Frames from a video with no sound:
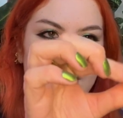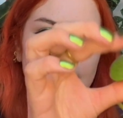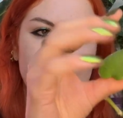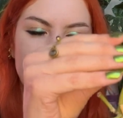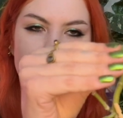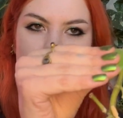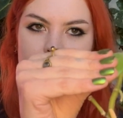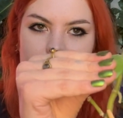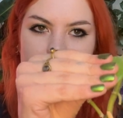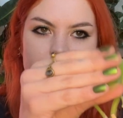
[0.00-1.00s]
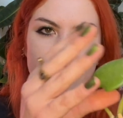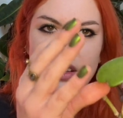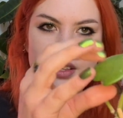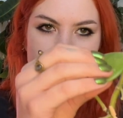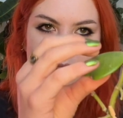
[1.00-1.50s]
really rigid,
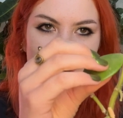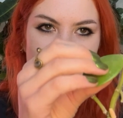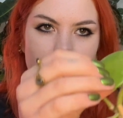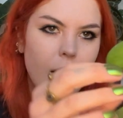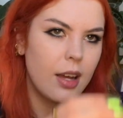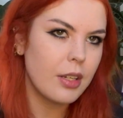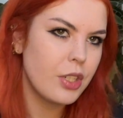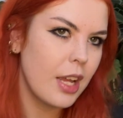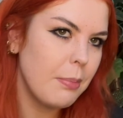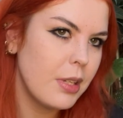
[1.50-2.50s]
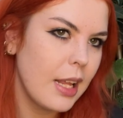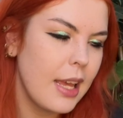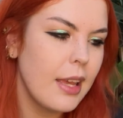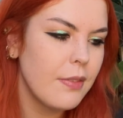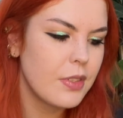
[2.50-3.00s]
solid heart-shaped
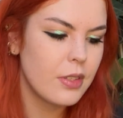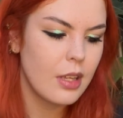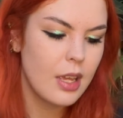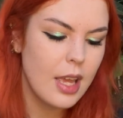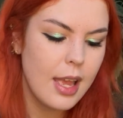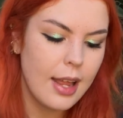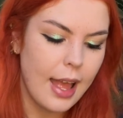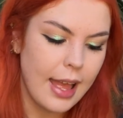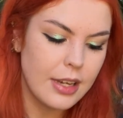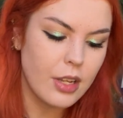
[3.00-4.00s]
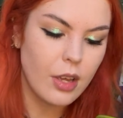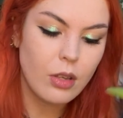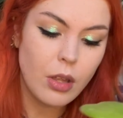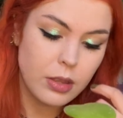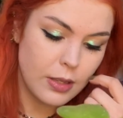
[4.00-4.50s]
leaves. And I
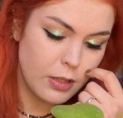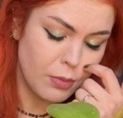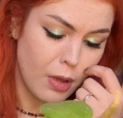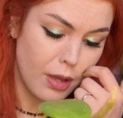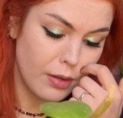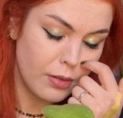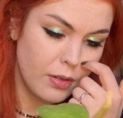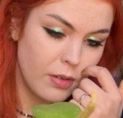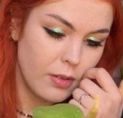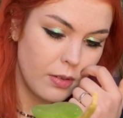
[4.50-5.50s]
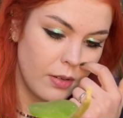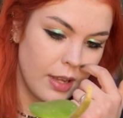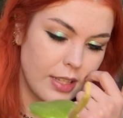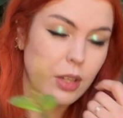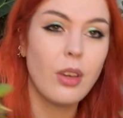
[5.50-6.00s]
got this one
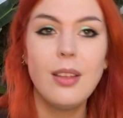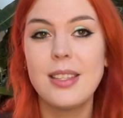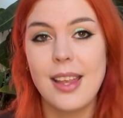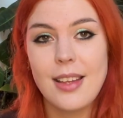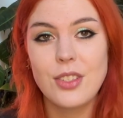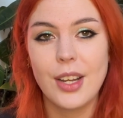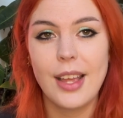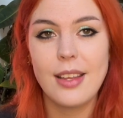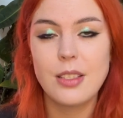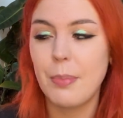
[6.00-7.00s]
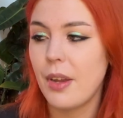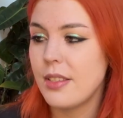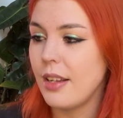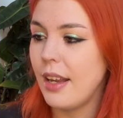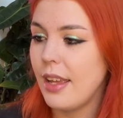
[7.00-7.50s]
as a cutting actually,
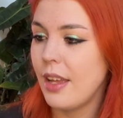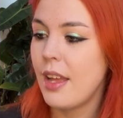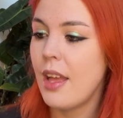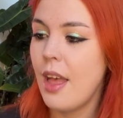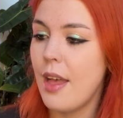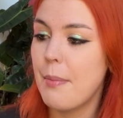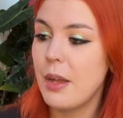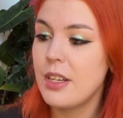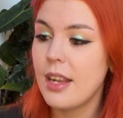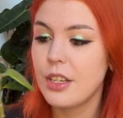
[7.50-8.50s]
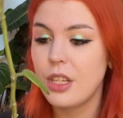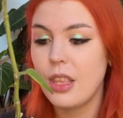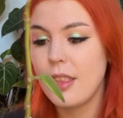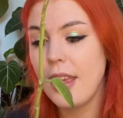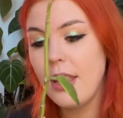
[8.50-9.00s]
surprisingly. I didn't actually
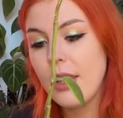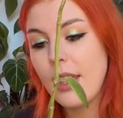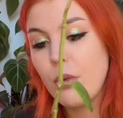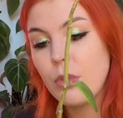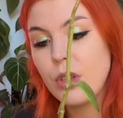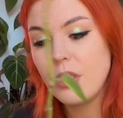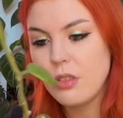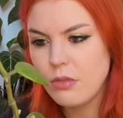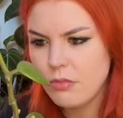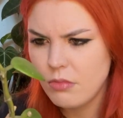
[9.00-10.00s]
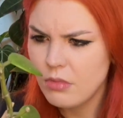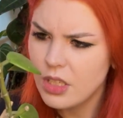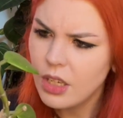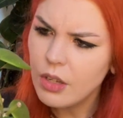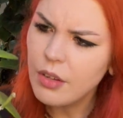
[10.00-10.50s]
think it would, is
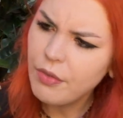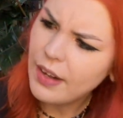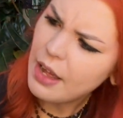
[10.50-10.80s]
it gonna flower